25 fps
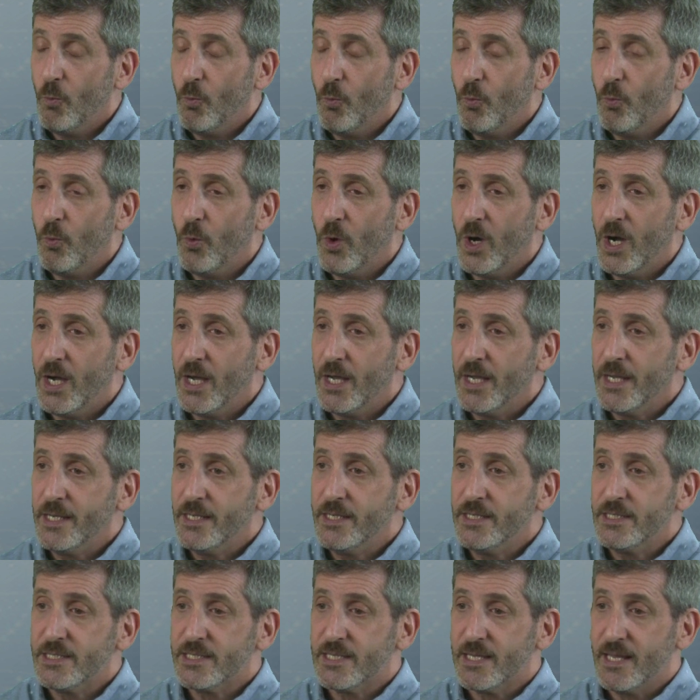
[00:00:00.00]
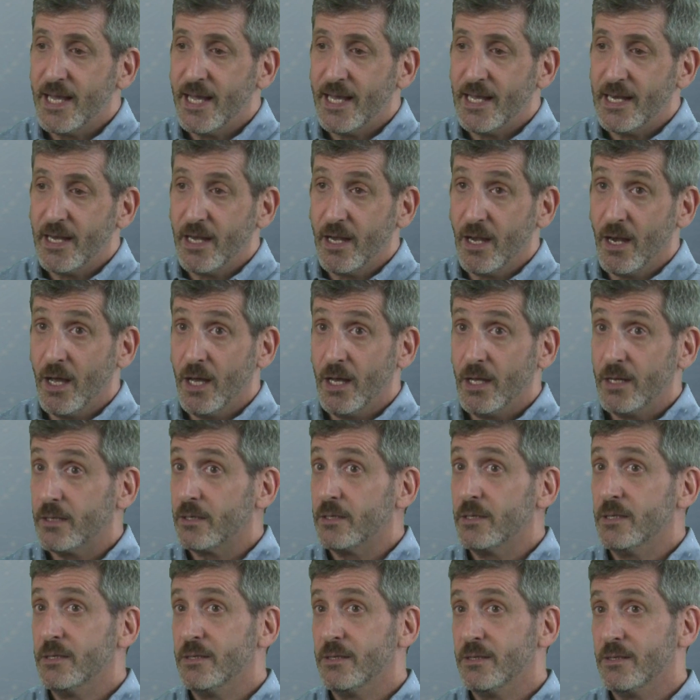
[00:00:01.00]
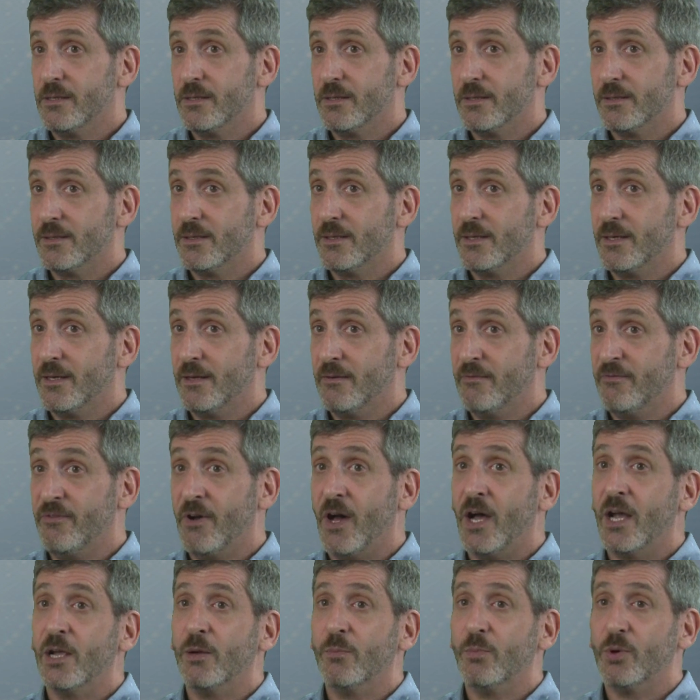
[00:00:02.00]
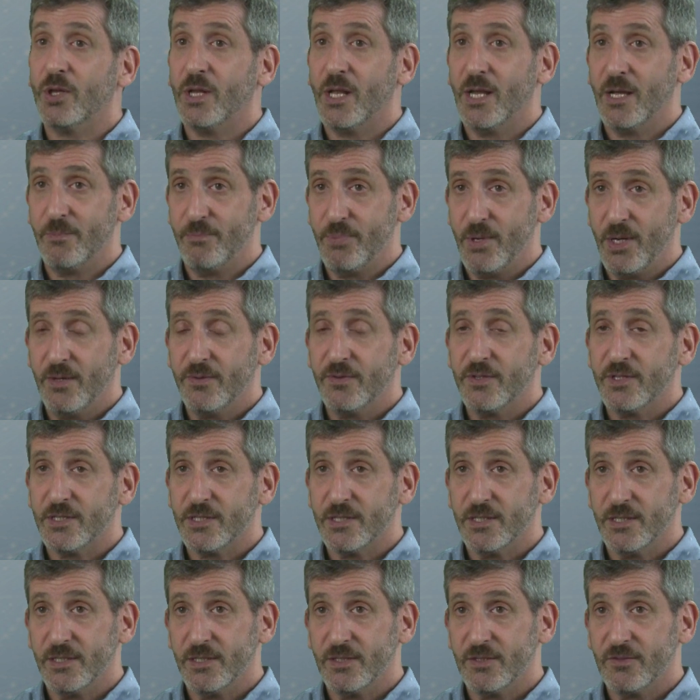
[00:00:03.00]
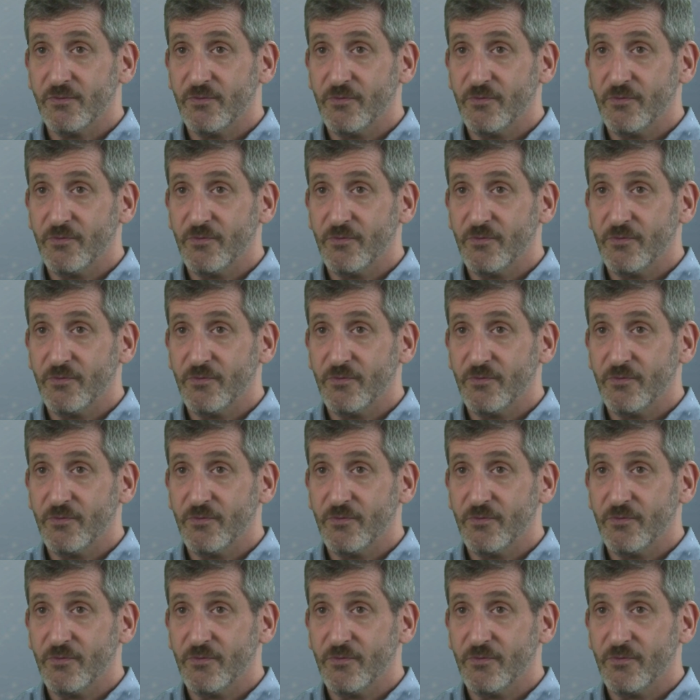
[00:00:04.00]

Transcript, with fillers: Why is that not a viable hypothesis